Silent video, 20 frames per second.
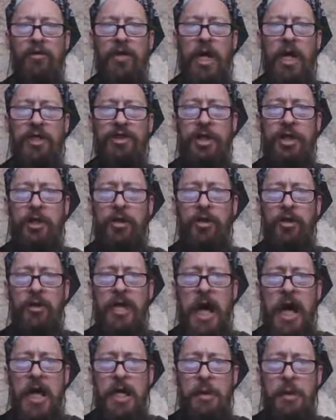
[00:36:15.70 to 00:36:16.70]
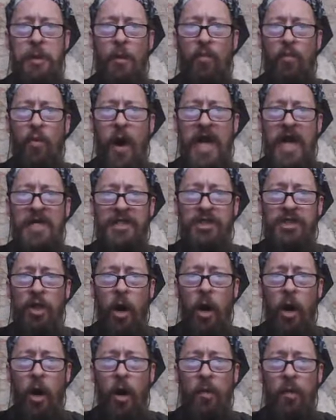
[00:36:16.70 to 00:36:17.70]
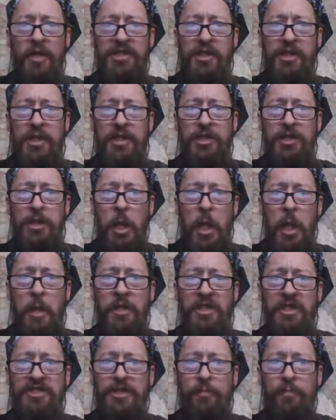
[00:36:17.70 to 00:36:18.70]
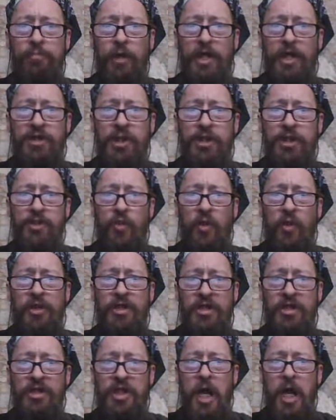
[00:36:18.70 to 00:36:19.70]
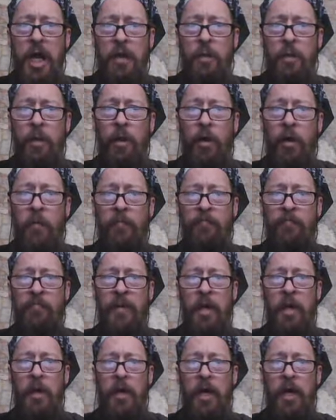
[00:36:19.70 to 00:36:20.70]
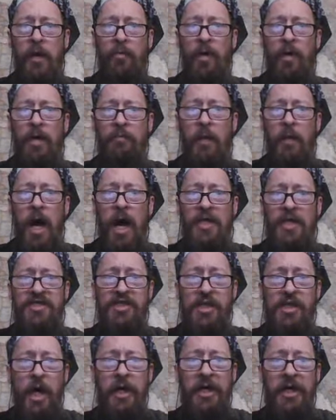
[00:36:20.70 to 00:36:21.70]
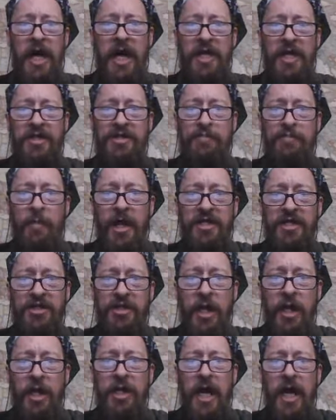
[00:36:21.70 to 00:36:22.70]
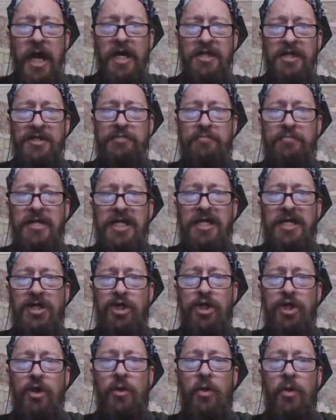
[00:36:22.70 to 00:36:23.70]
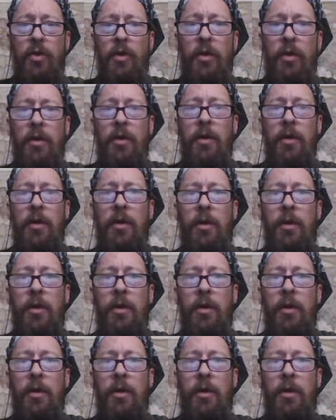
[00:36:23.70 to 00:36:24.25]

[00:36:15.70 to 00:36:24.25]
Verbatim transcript: Creation created from waste, always conserved is the precious one to savor. And when my son ends, my son ends me and you.